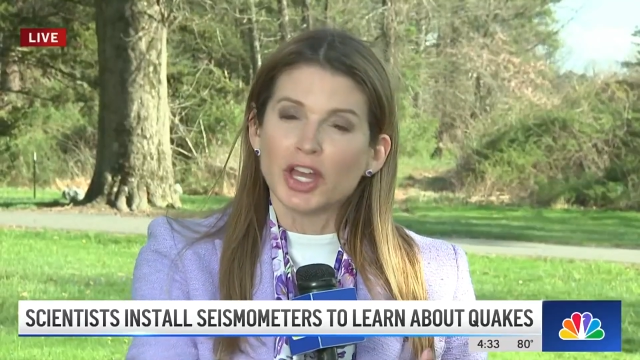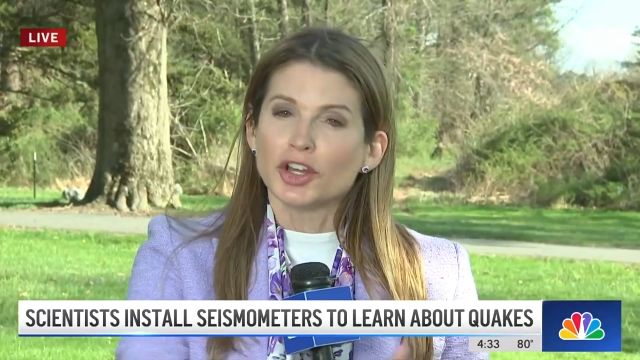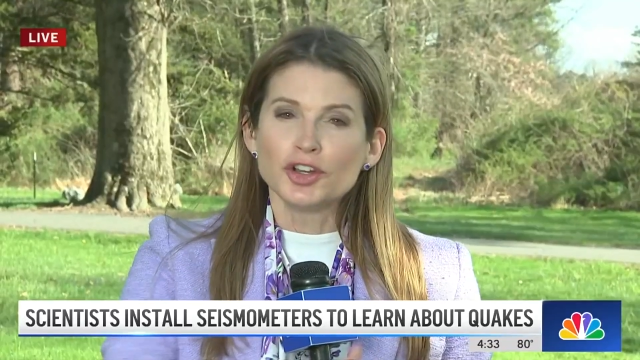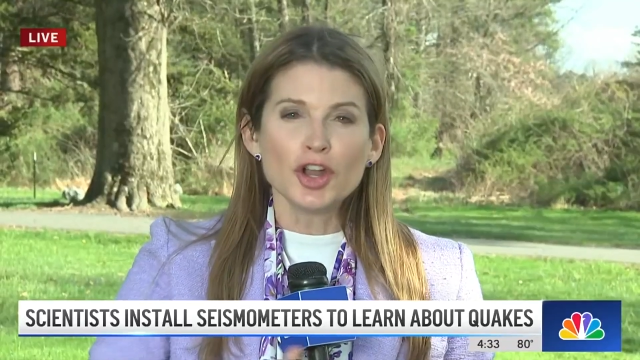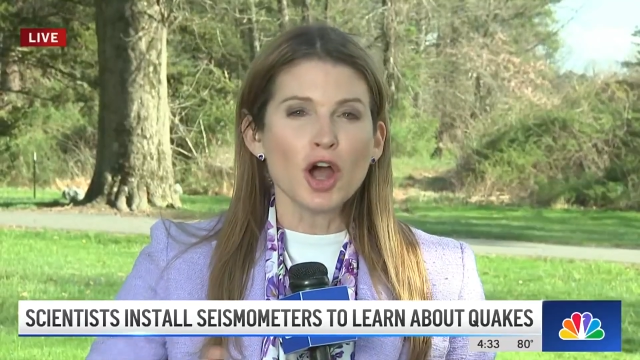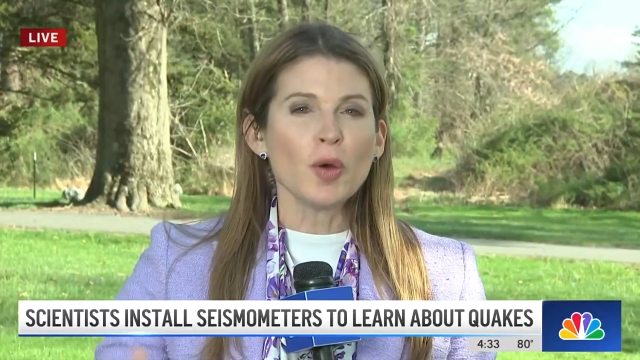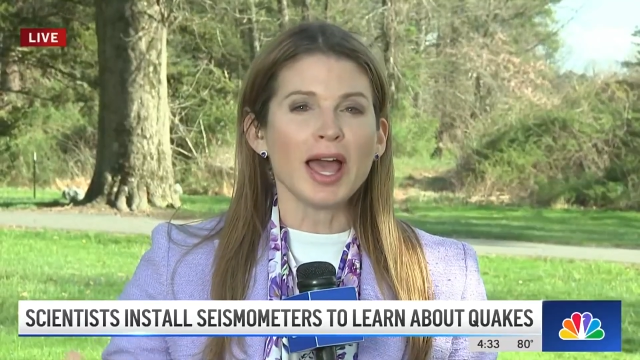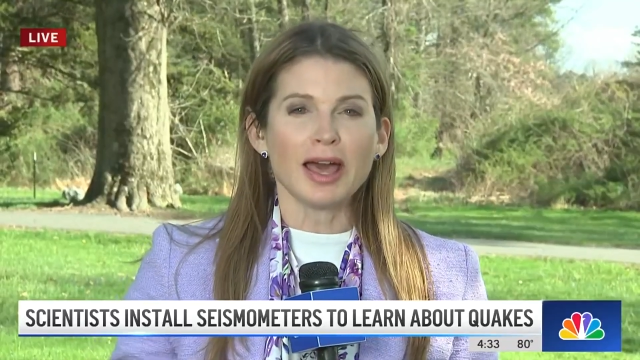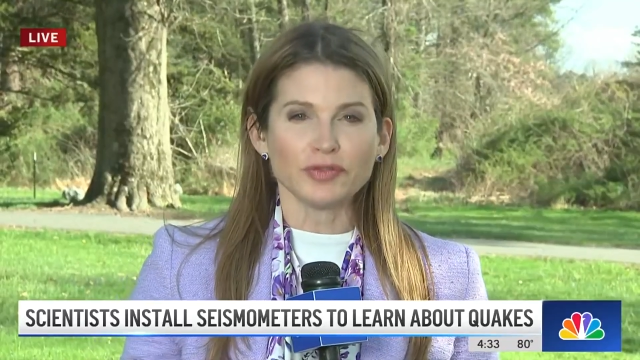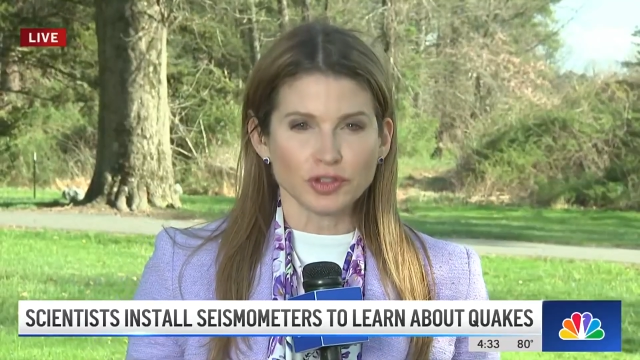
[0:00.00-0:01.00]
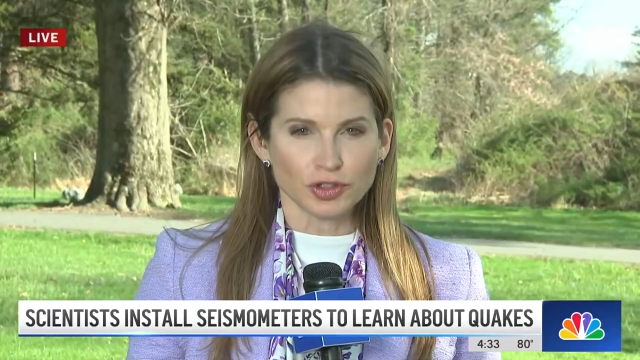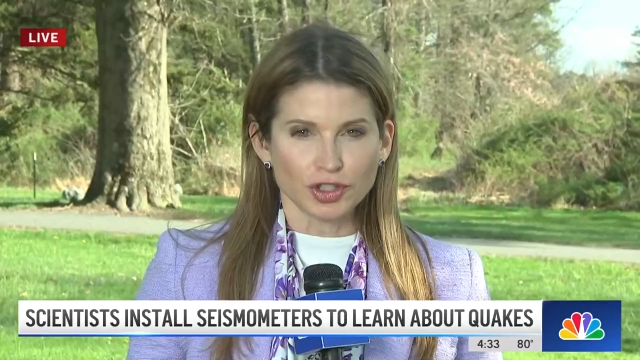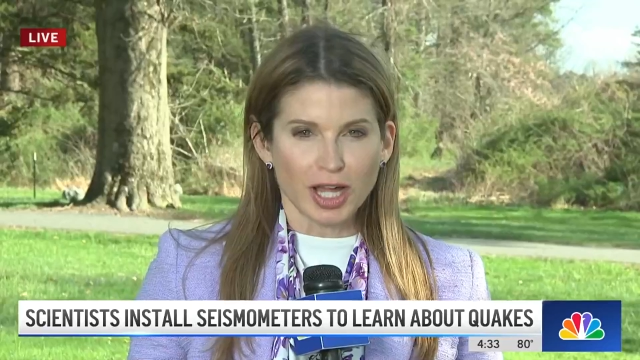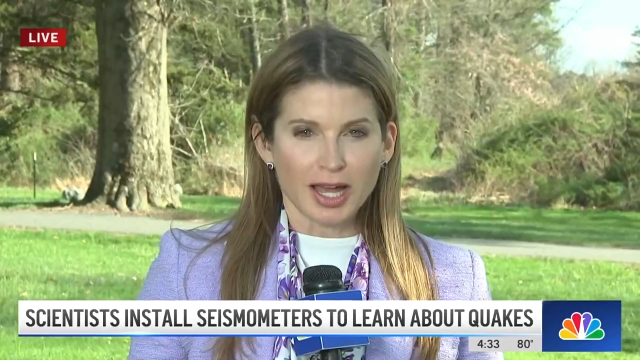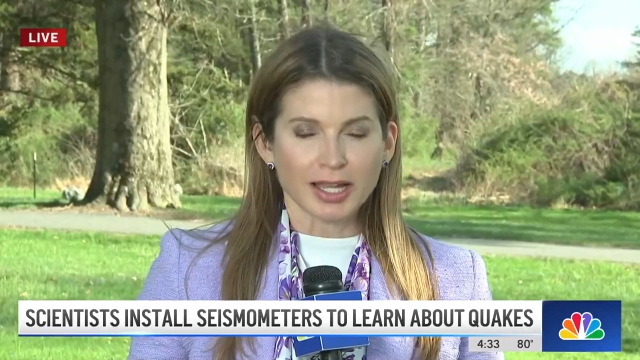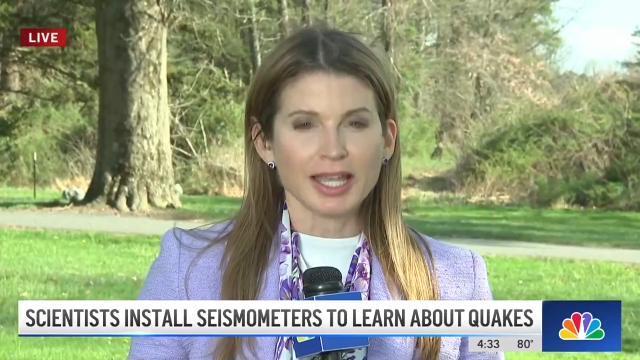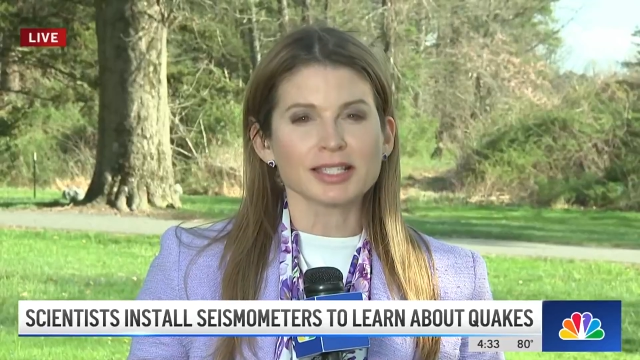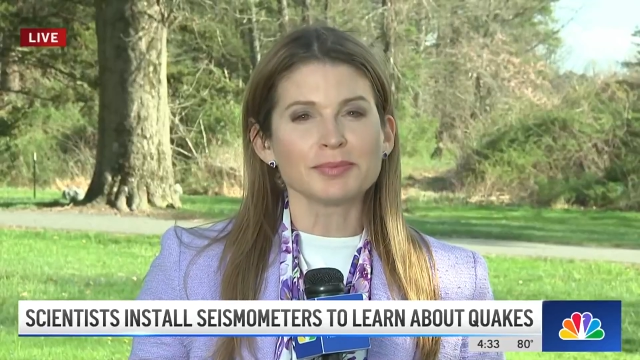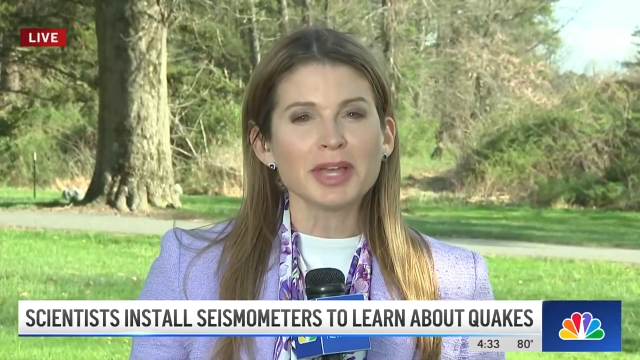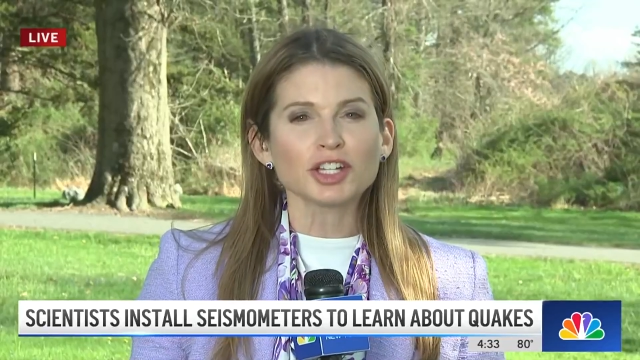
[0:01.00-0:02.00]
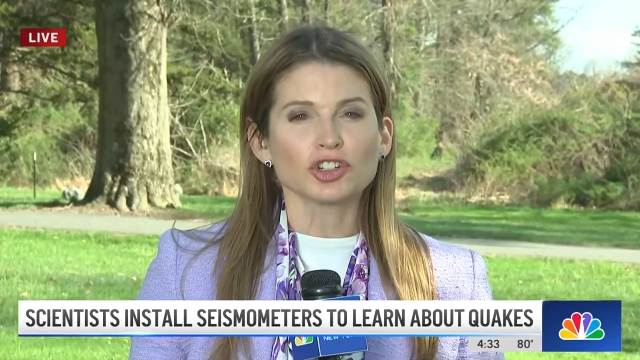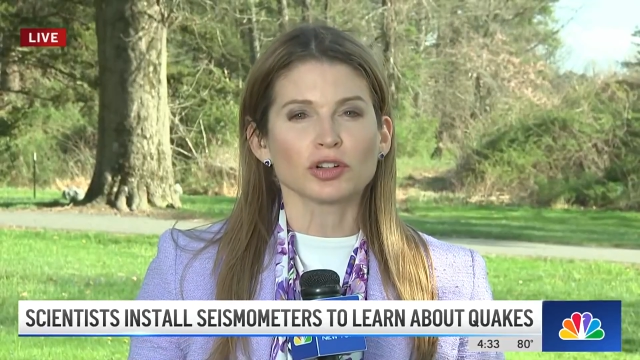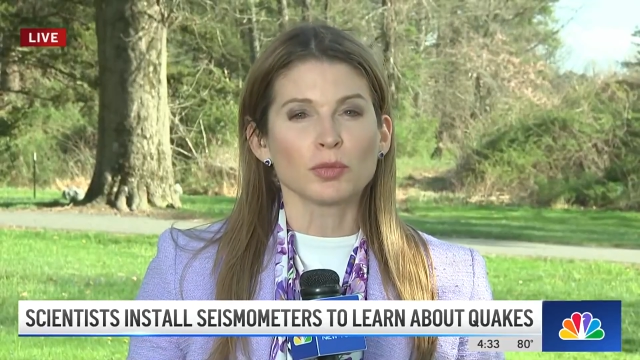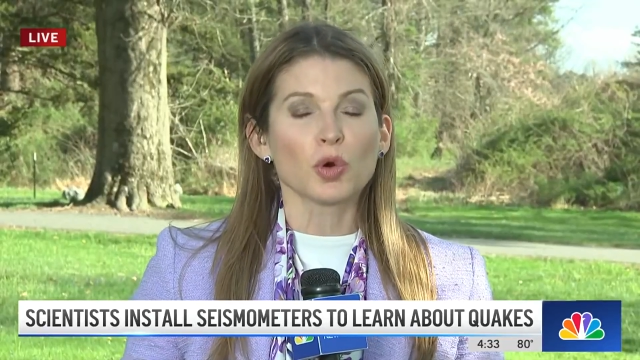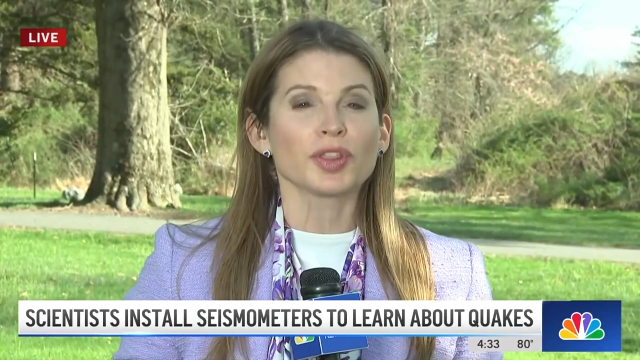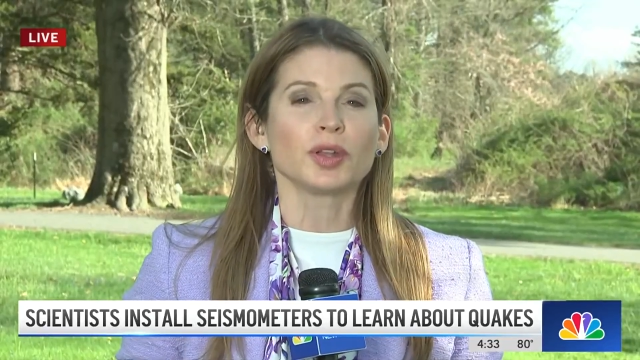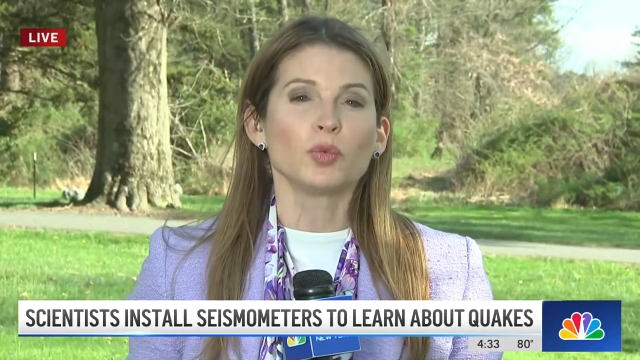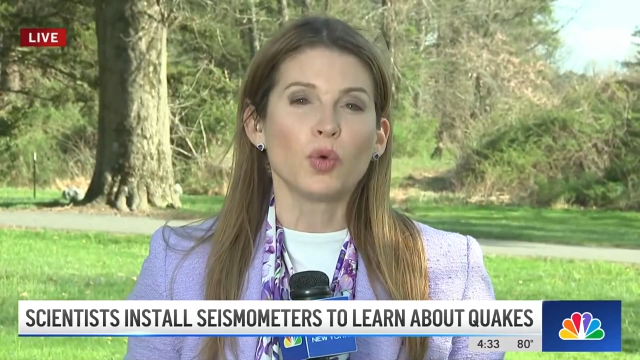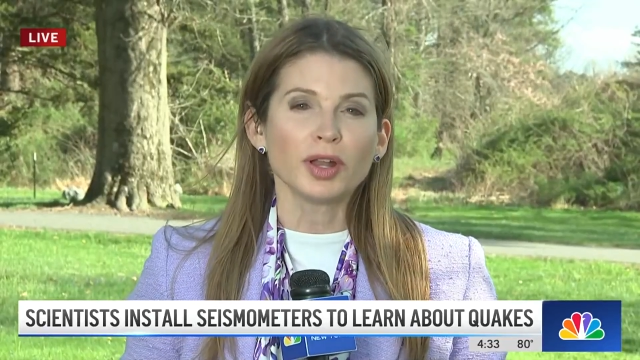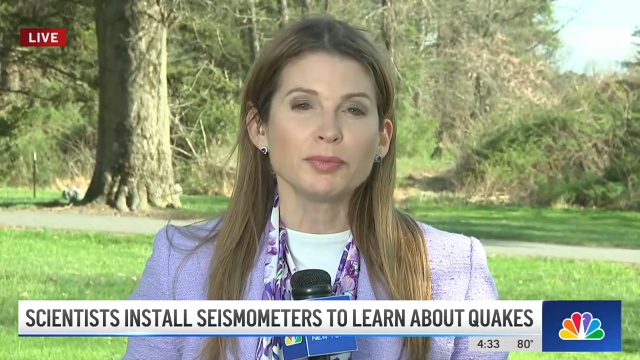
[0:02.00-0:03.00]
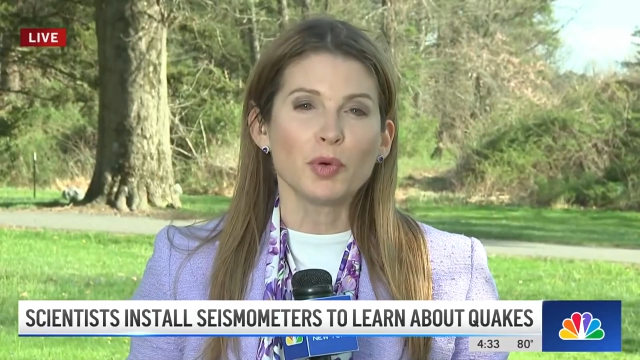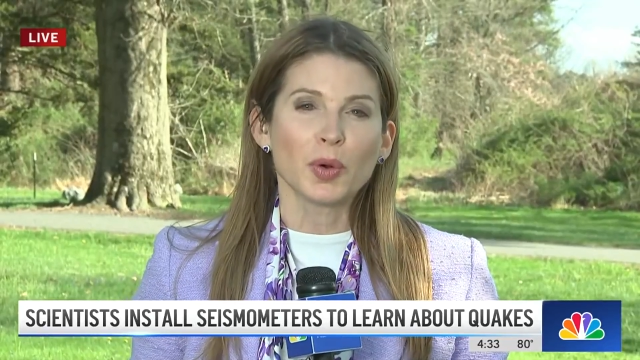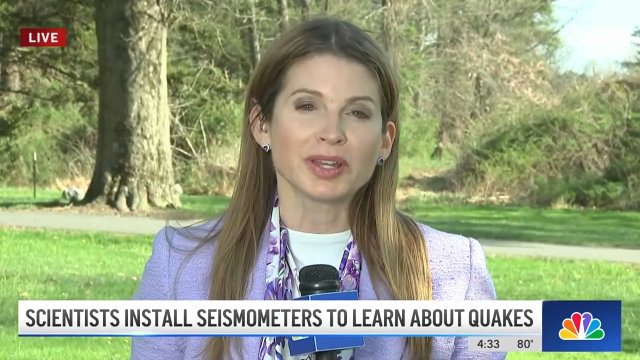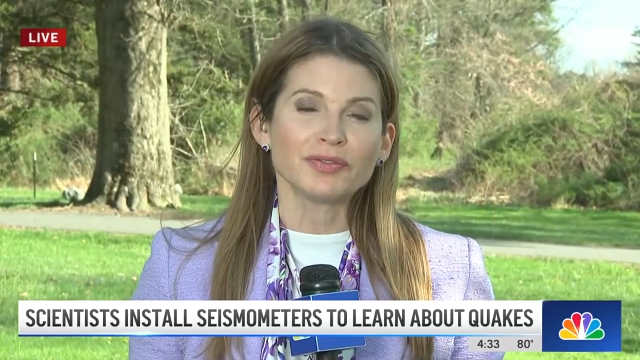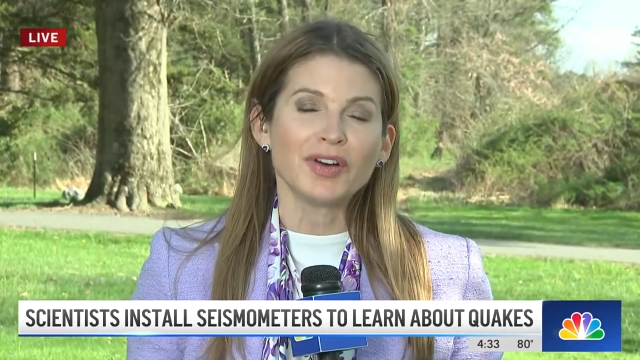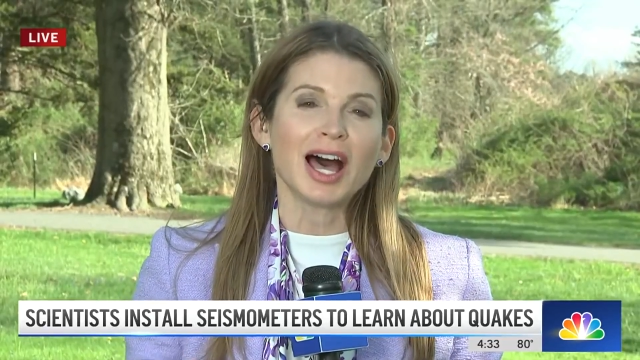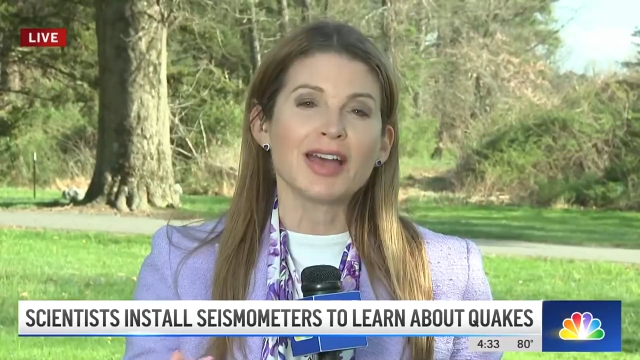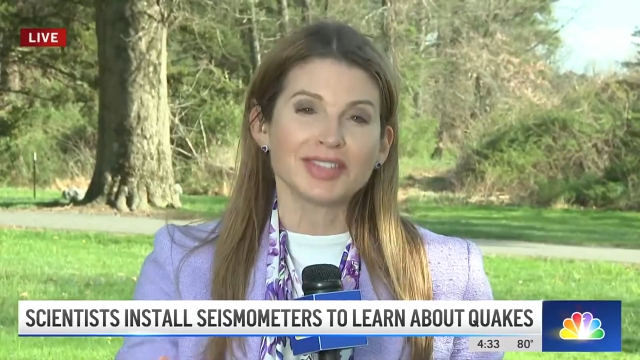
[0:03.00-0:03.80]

no aftershock has measured more than one point five.